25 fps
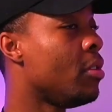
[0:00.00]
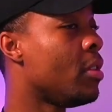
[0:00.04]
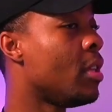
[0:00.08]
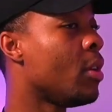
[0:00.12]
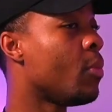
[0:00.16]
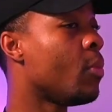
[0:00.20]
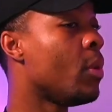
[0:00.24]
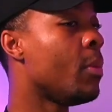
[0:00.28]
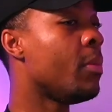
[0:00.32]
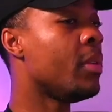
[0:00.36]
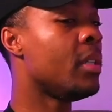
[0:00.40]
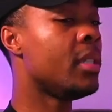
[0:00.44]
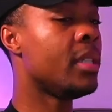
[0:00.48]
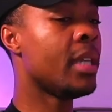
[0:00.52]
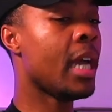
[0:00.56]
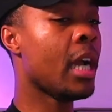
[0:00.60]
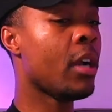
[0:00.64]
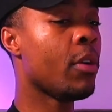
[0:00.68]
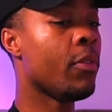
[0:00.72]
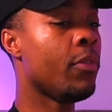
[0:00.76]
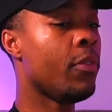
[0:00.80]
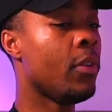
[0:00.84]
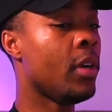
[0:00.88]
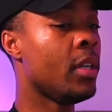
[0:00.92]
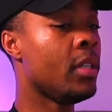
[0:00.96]
Do you think women
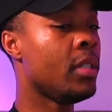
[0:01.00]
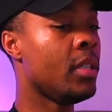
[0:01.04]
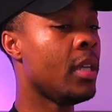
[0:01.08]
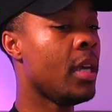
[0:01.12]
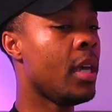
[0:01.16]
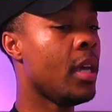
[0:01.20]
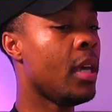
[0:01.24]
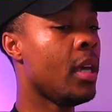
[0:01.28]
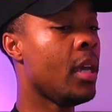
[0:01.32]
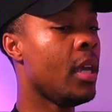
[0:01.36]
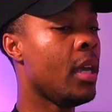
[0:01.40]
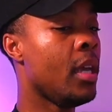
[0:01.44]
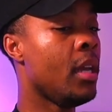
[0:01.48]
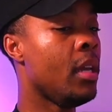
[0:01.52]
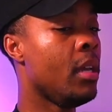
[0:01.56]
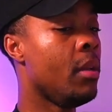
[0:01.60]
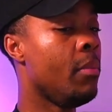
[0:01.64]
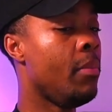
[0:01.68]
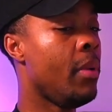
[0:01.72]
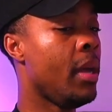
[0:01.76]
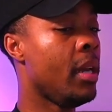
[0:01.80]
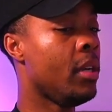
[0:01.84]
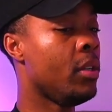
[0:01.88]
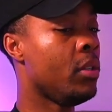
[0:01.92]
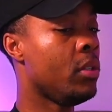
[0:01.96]
sacrifice their
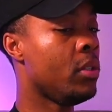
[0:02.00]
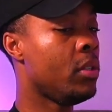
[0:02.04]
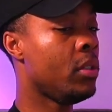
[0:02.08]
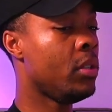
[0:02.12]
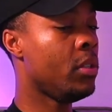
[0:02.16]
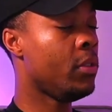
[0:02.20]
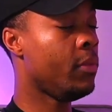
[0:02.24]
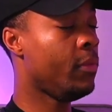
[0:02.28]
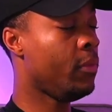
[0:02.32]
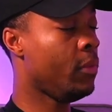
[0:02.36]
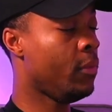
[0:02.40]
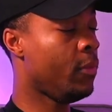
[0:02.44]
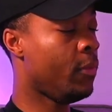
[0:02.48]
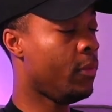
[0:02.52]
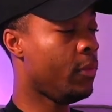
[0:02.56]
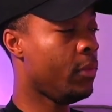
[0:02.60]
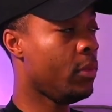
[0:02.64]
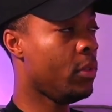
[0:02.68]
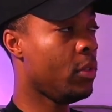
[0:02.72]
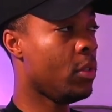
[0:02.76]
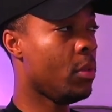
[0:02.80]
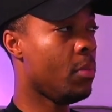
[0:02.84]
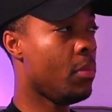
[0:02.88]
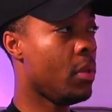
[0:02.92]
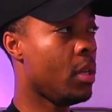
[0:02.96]
independence
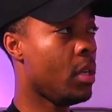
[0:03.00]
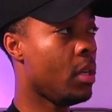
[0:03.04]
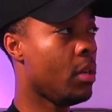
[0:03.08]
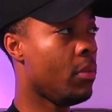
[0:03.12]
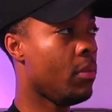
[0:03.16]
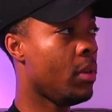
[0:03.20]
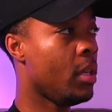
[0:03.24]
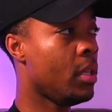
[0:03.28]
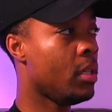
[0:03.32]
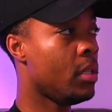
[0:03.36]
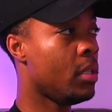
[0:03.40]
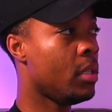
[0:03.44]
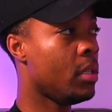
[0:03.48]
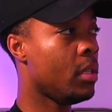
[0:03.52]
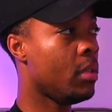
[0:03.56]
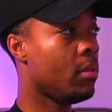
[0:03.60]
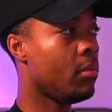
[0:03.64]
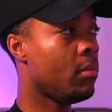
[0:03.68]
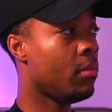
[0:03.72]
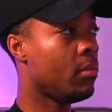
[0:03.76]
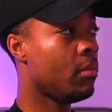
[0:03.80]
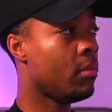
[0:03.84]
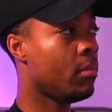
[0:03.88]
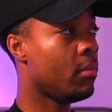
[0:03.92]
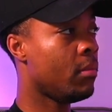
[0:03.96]
to be in a
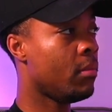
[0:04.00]
relationship?